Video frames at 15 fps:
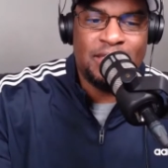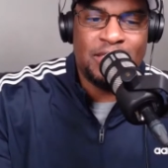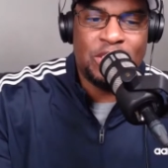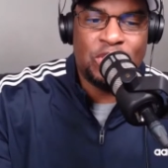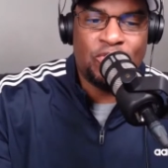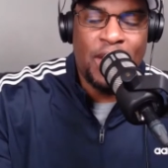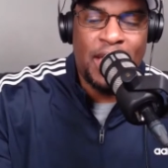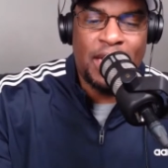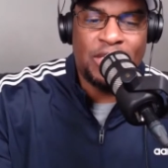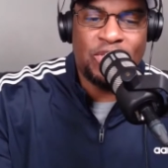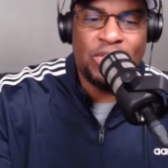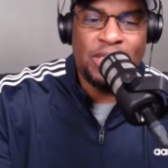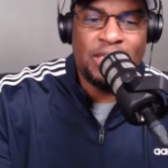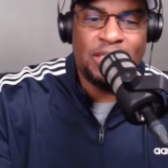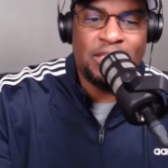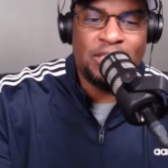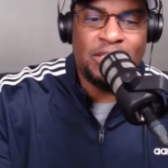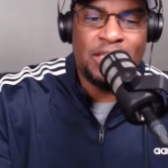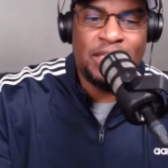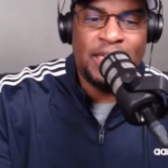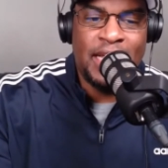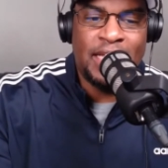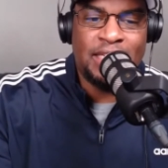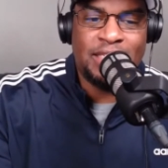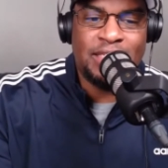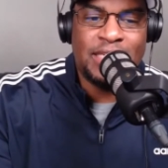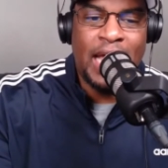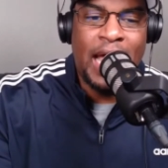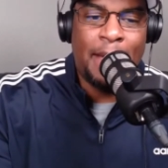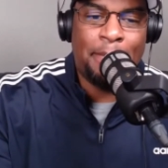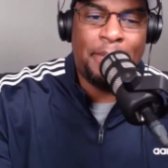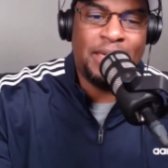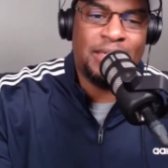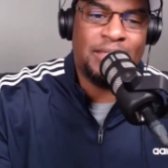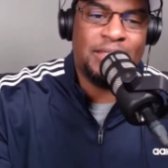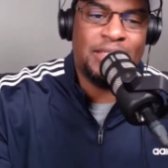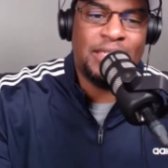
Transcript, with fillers: strategies, today's topic,